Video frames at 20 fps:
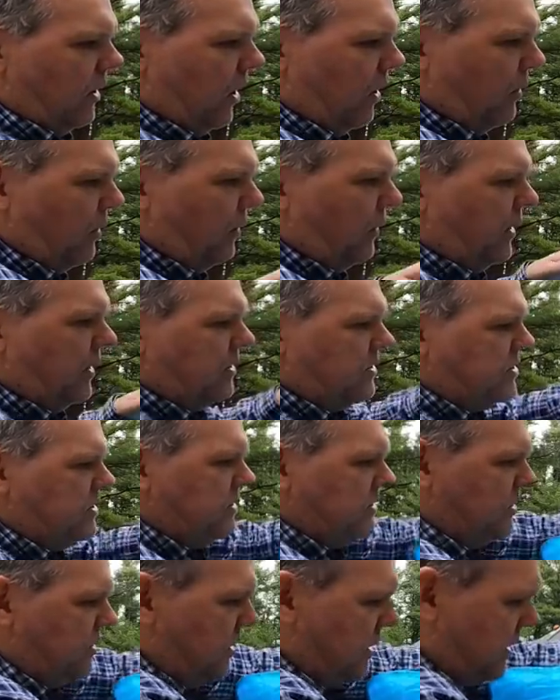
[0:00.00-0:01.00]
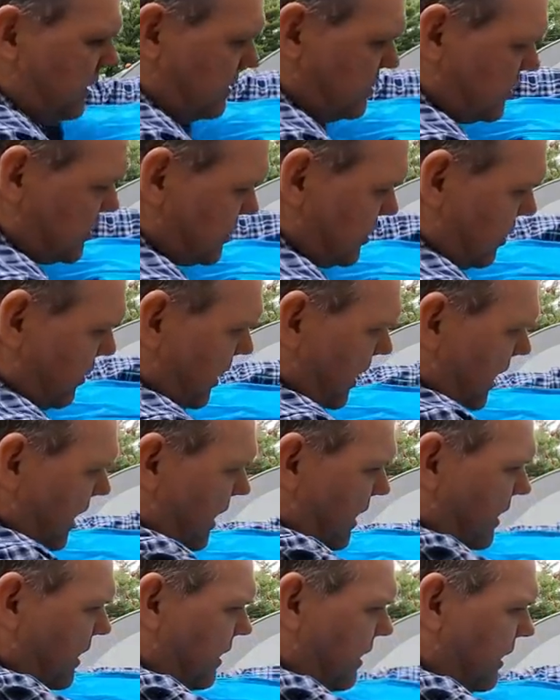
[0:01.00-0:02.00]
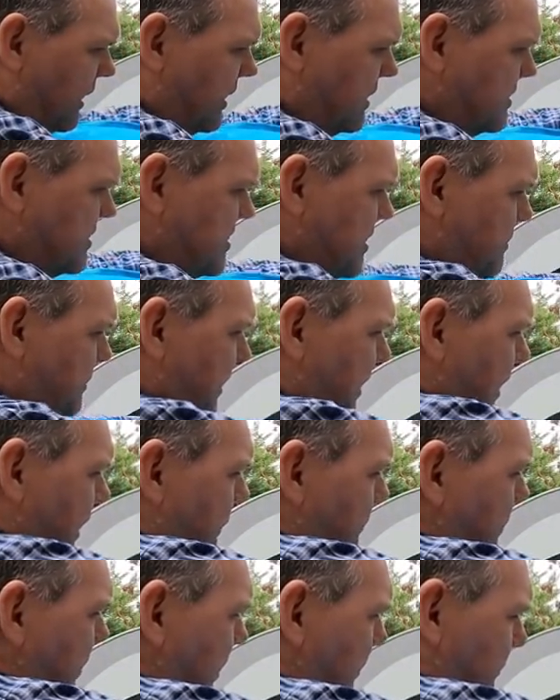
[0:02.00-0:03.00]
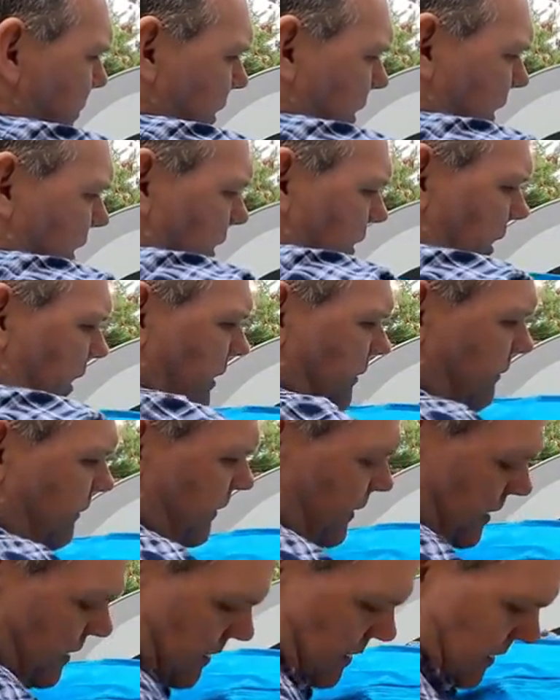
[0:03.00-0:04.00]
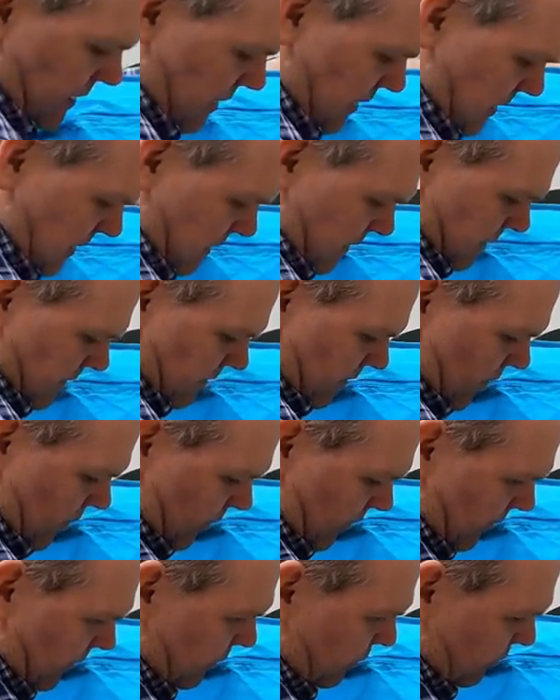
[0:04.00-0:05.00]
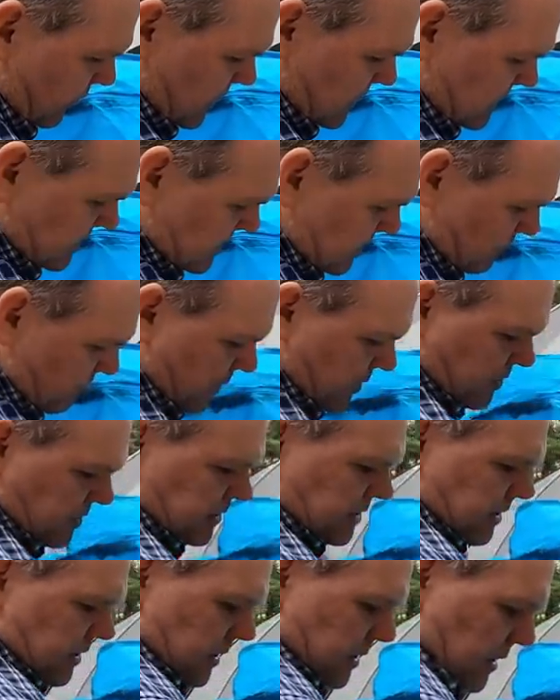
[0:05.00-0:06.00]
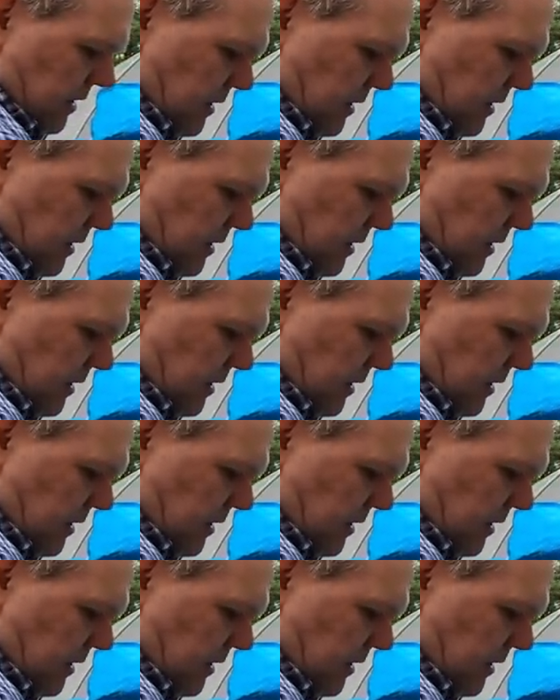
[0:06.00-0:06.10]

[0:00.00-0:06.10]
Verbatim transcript: all we want to do is just go ahead and zip it up completely. All three zippers.